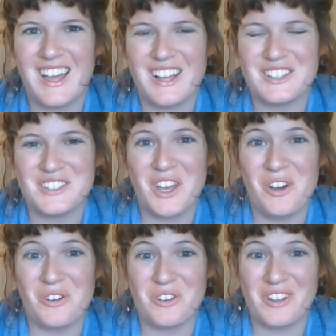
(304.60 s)

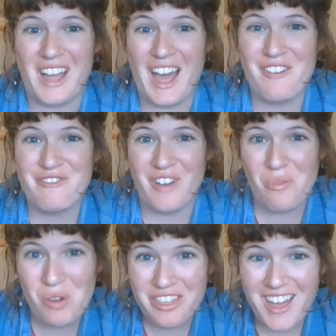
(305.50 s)
So, have
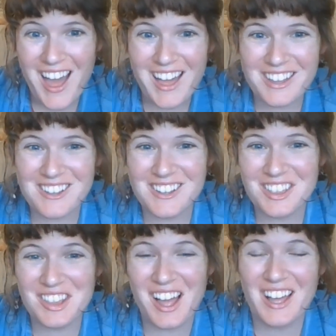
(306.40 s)
fun with that. Good
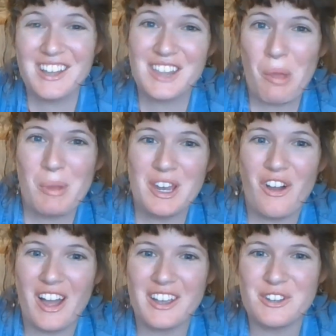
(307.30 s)
luck. Let me know
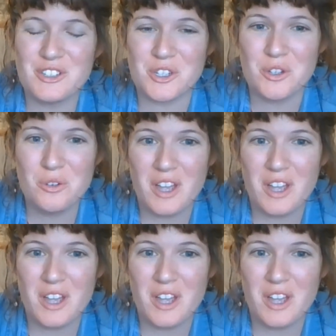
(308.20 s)
how you do.